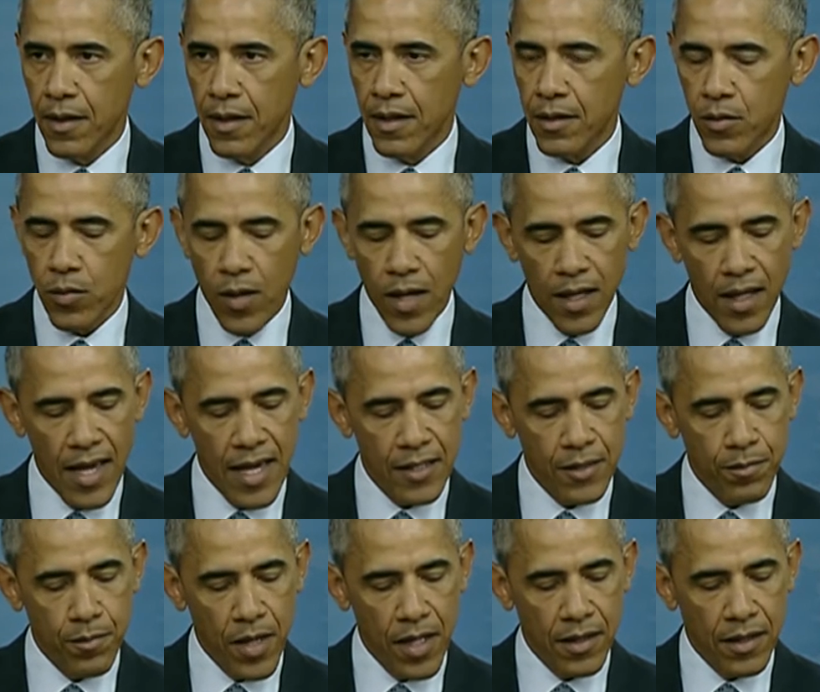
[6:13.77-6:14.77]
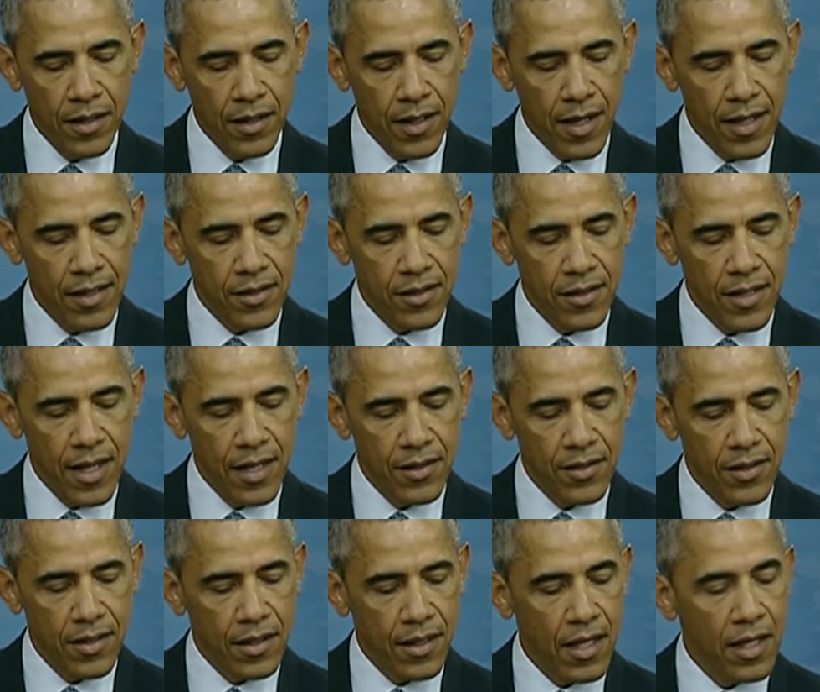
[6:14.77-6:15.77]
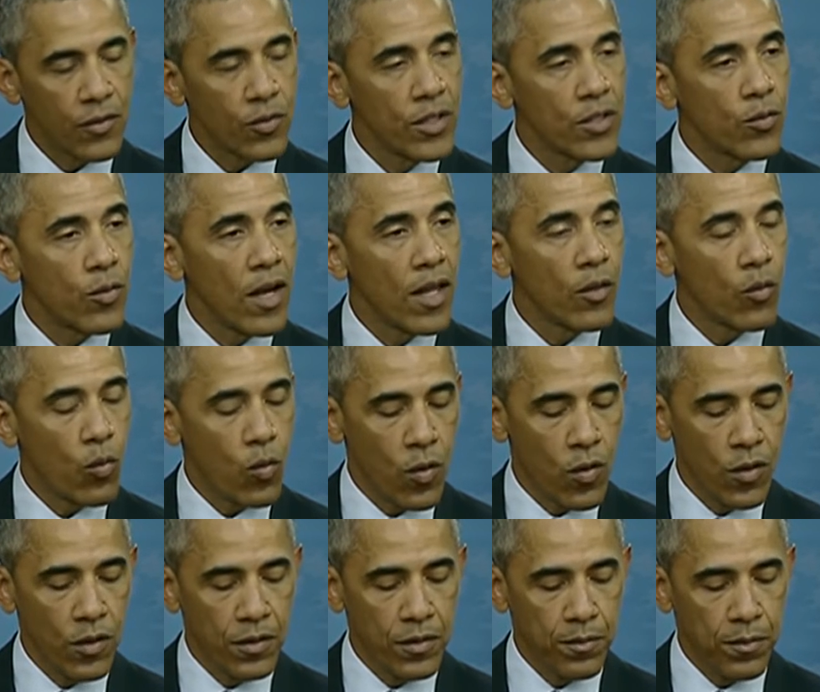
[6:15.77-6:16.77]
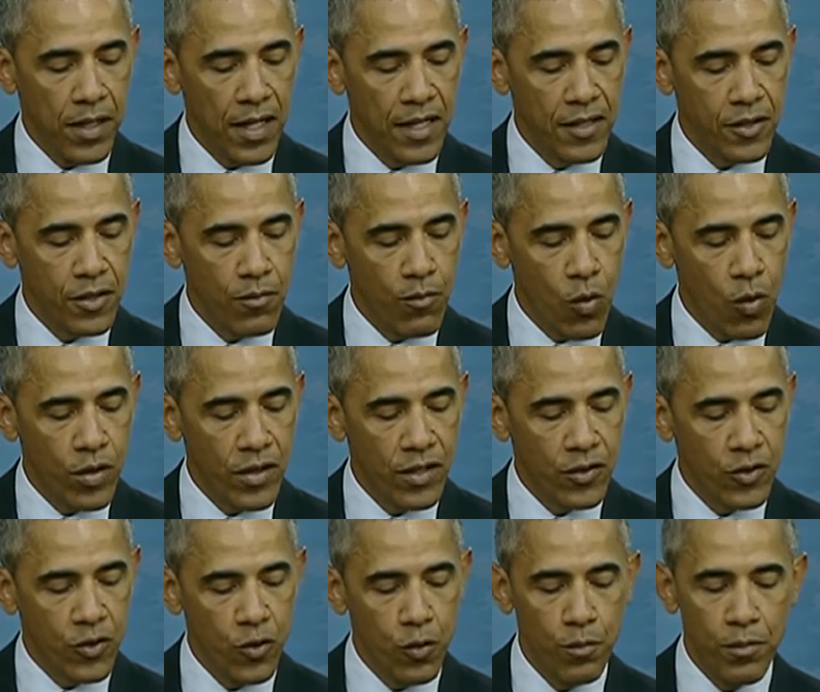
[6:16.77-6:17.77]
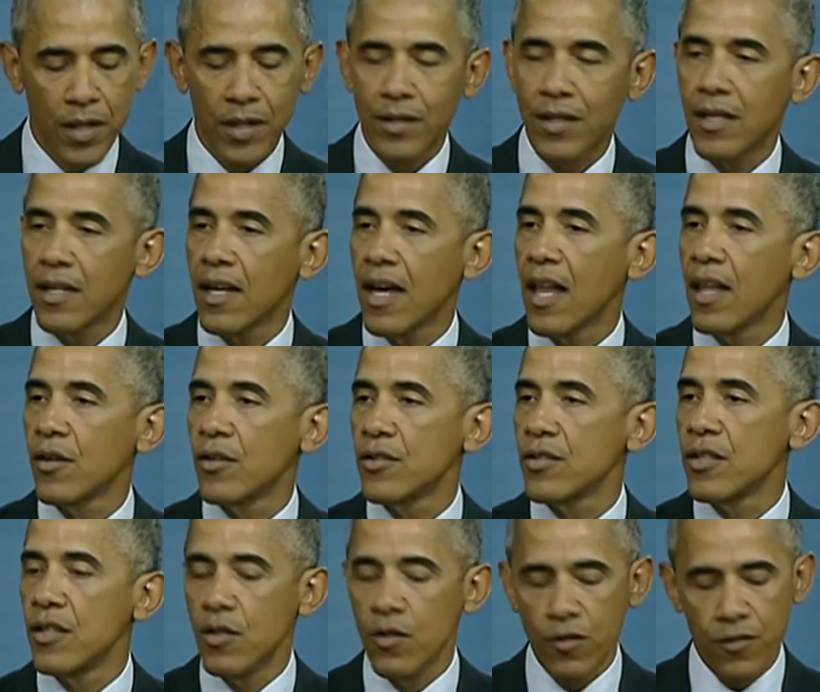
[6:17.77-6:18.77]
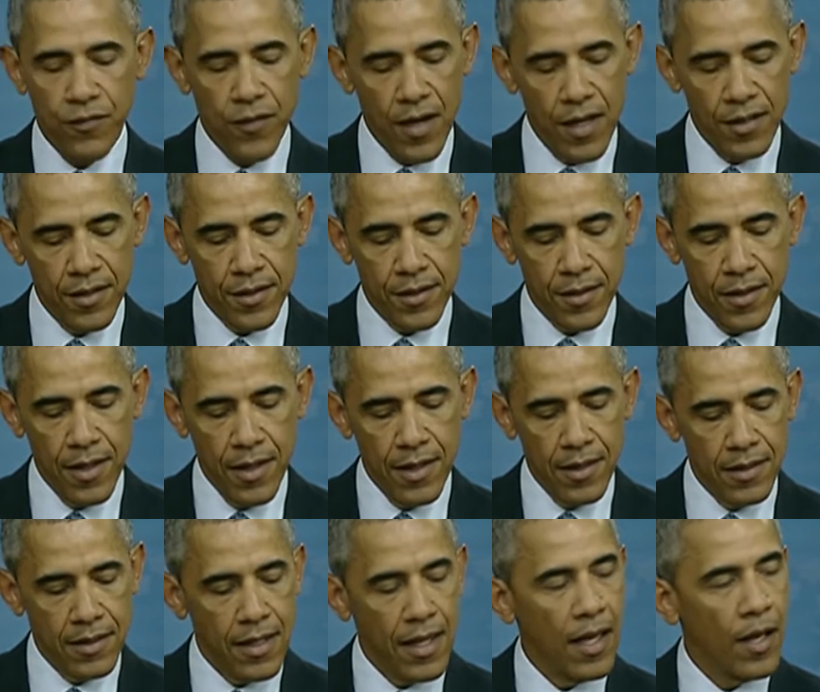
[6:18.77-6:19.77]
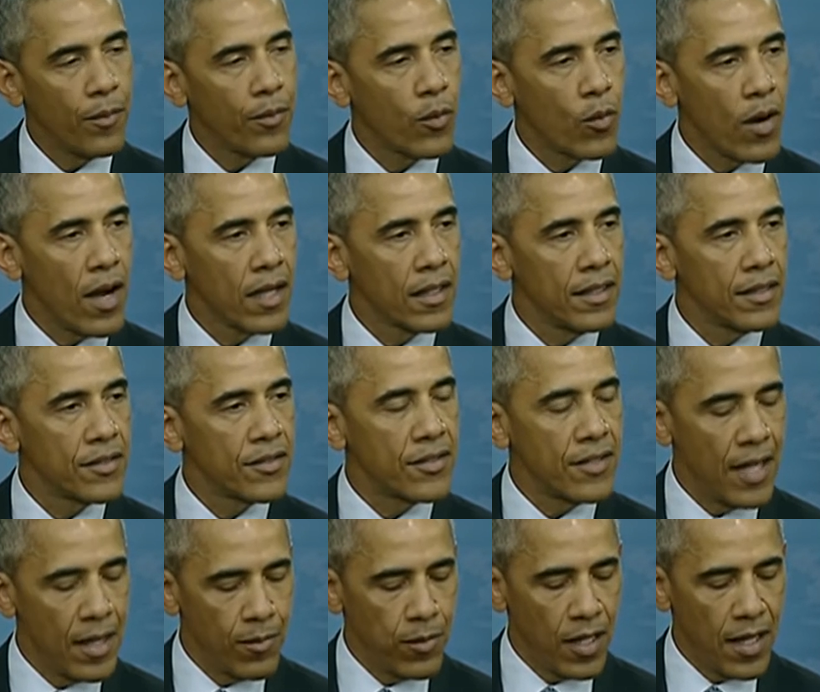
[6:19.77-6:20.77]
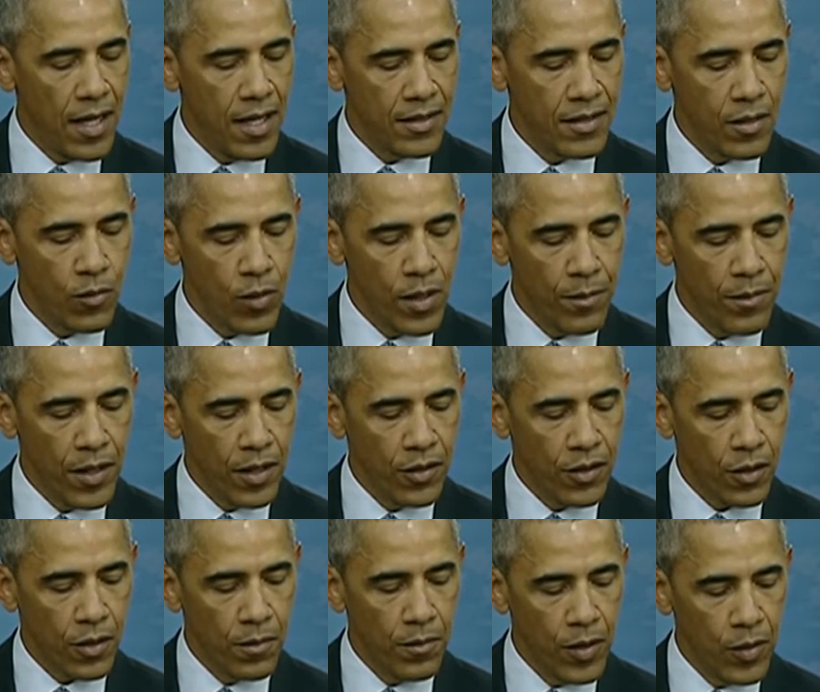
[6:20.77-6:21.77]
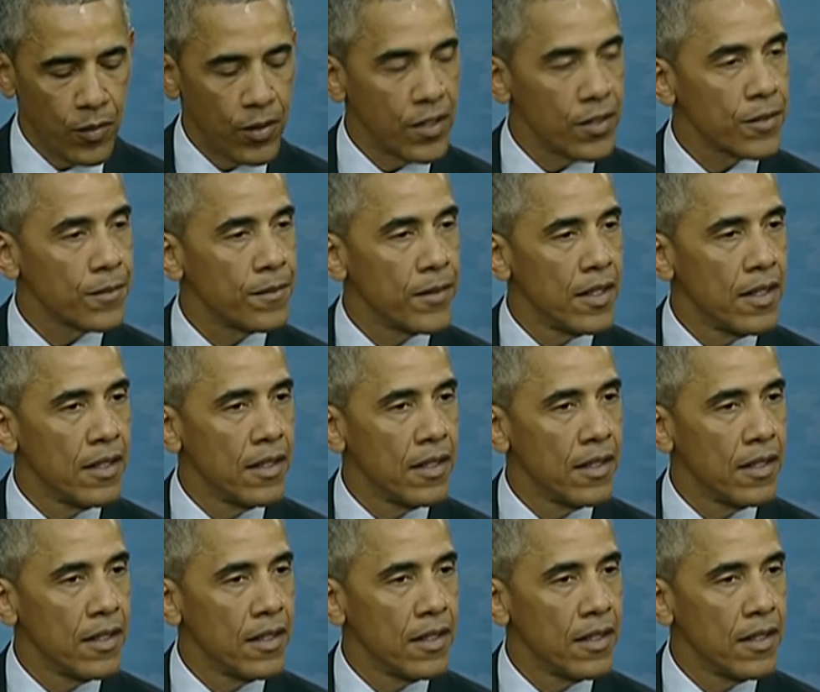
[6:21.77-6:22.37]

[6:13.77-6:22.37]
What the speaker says: That's why last month the United States and countries around the world pledged more than $2 billion in new funds to help Iraqis stabilize and rebuild their communities.